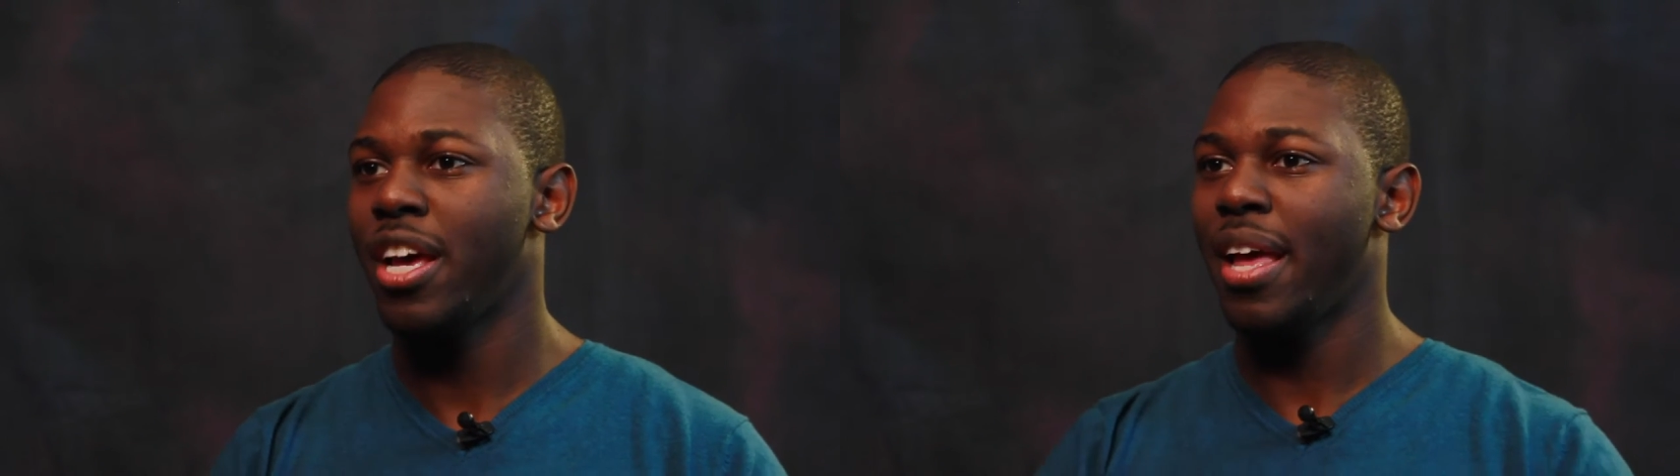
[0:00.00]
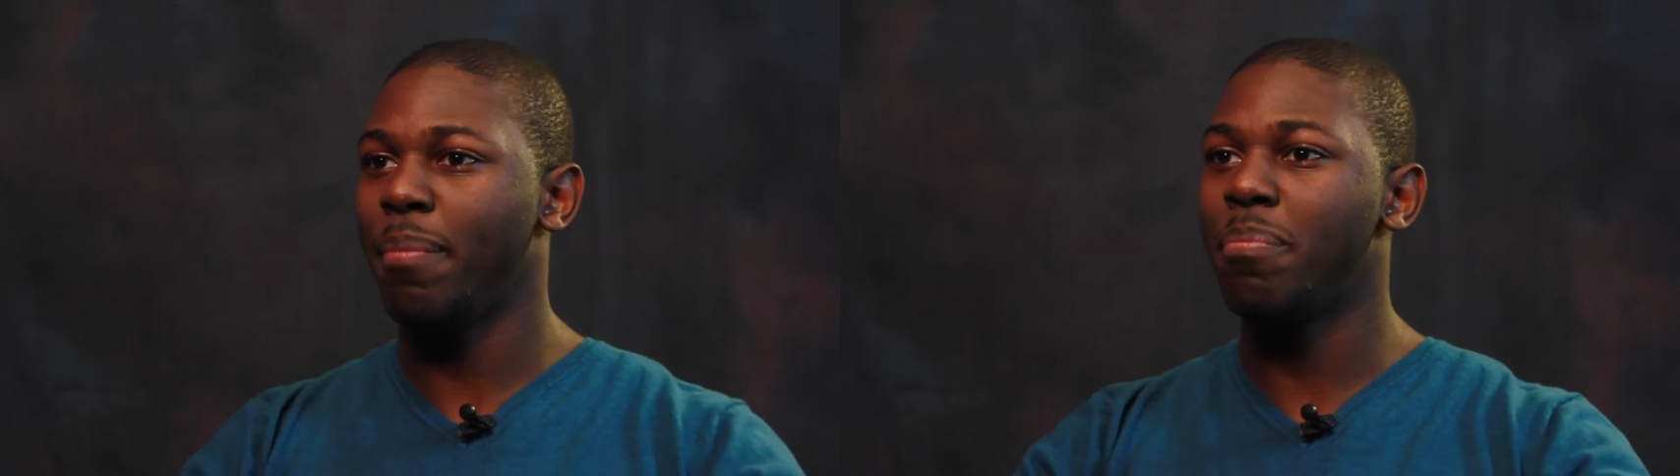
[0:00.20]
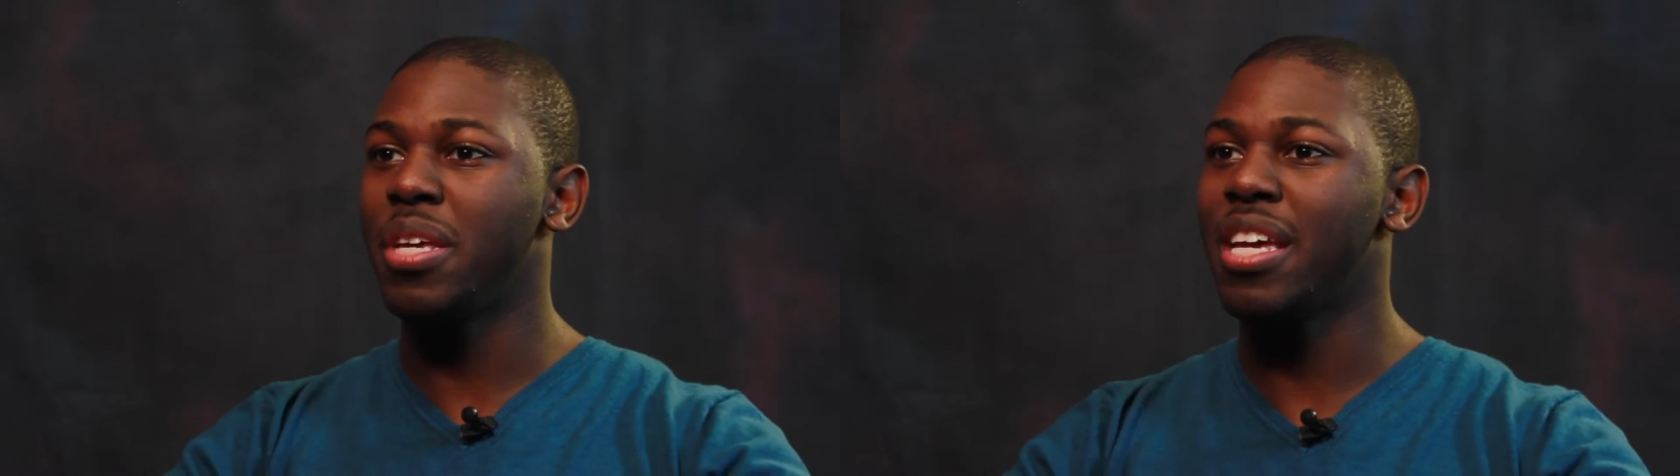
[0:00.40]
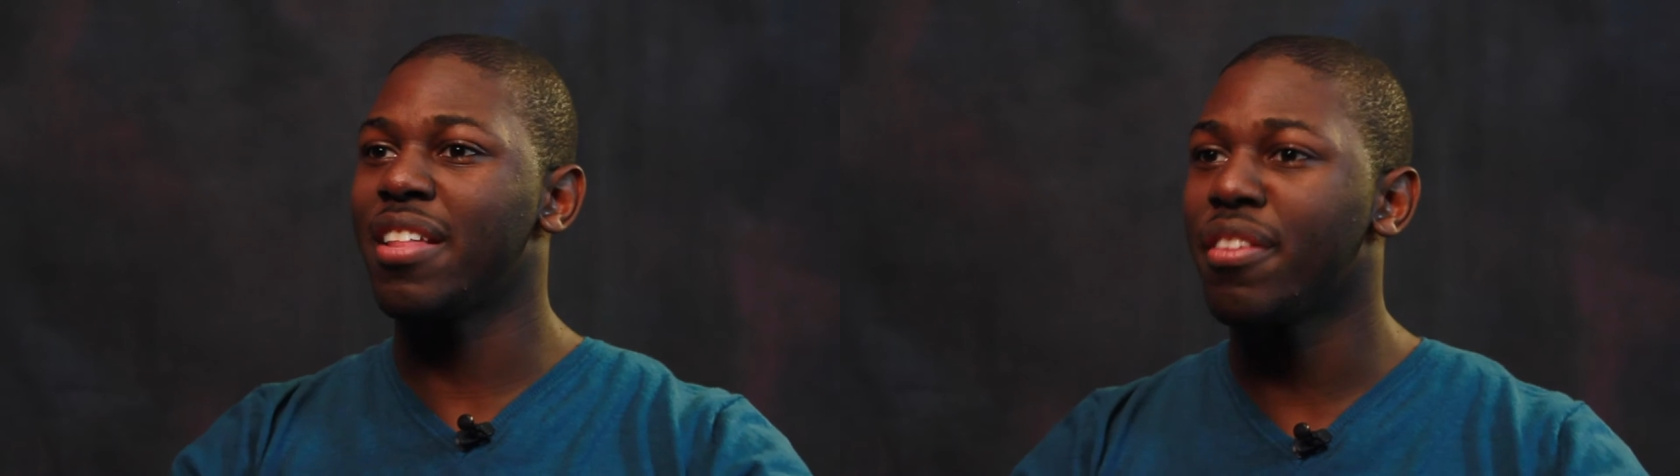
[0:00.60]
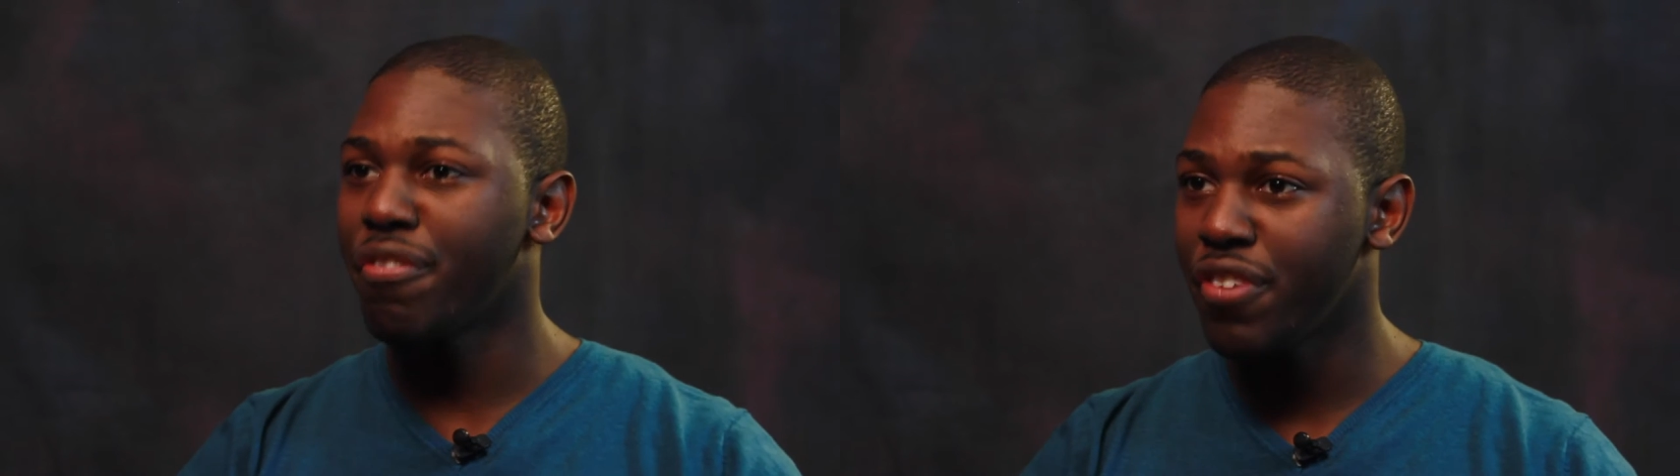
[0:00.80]
and be
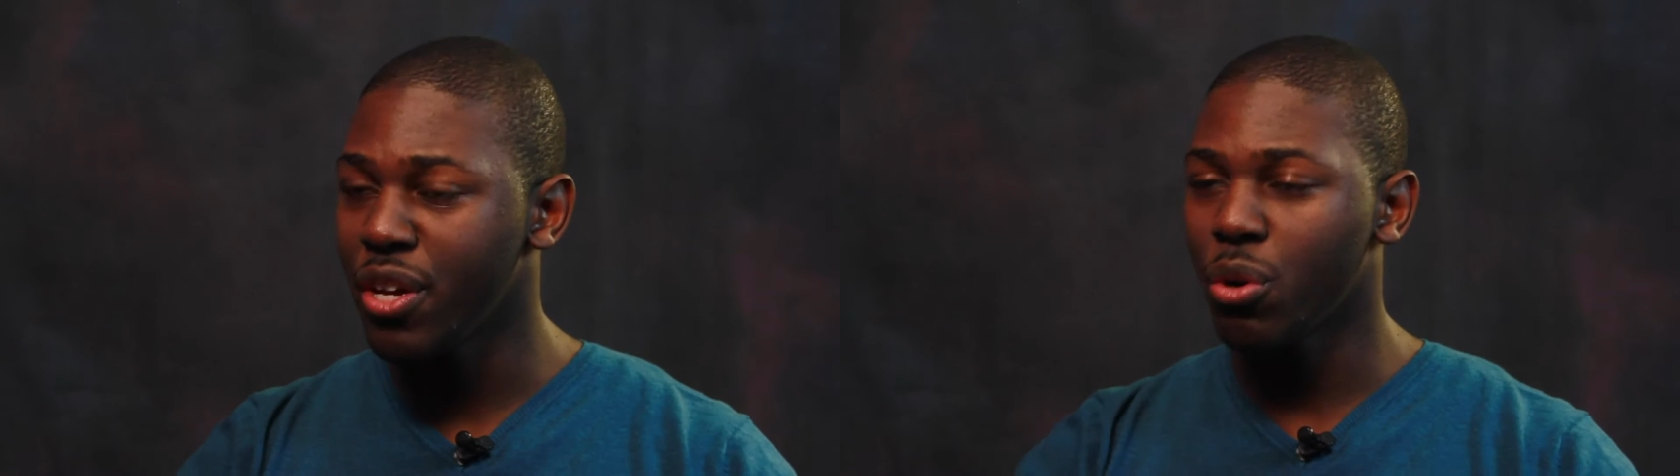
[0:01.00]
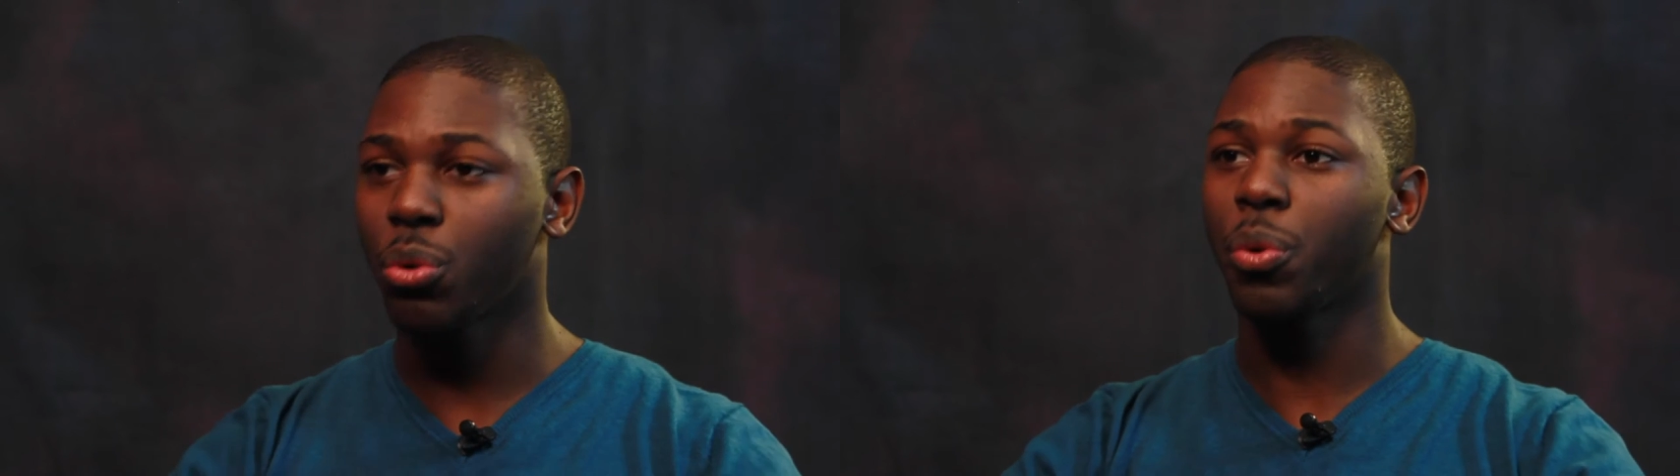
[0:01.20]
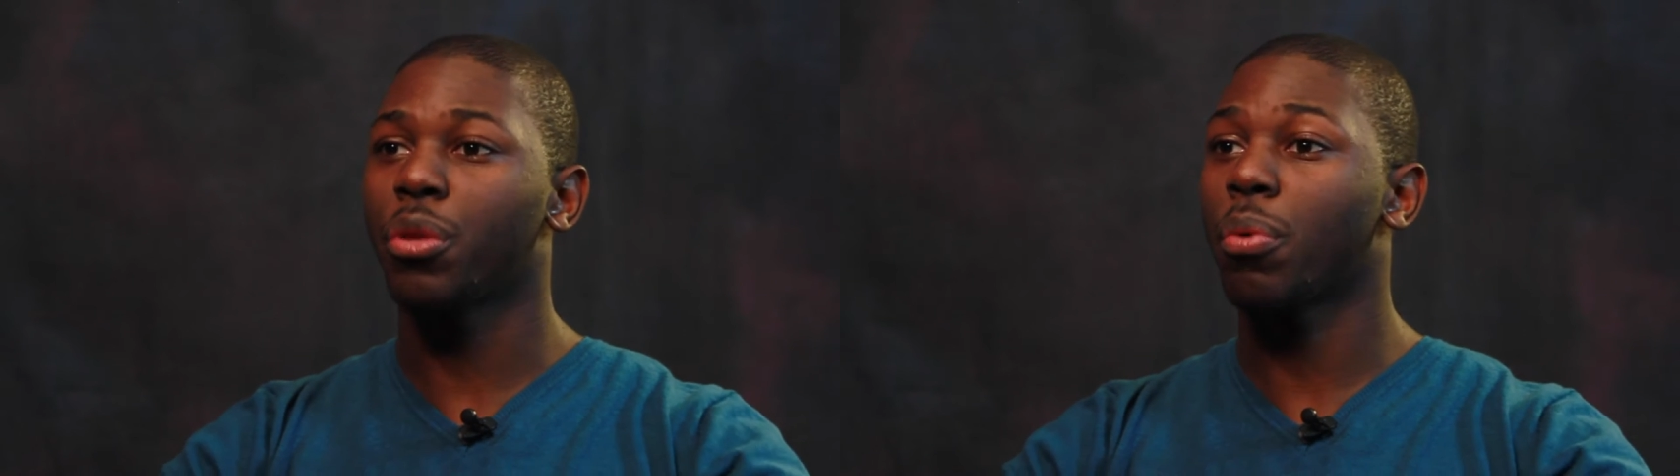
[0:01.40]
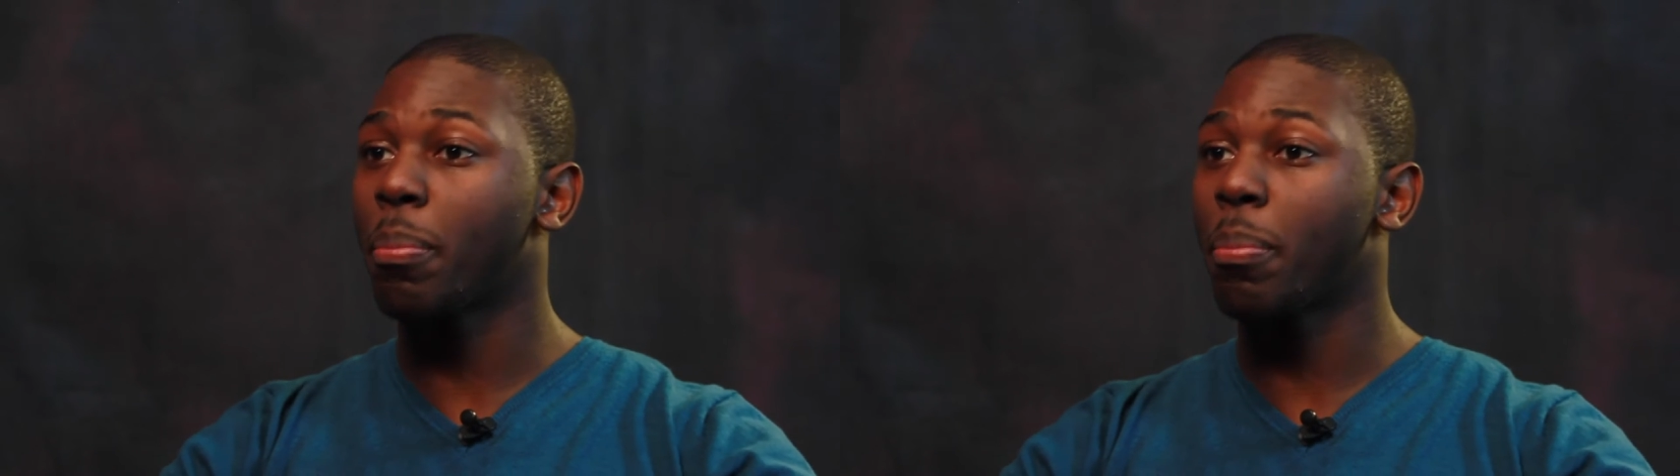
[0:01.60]
in the field with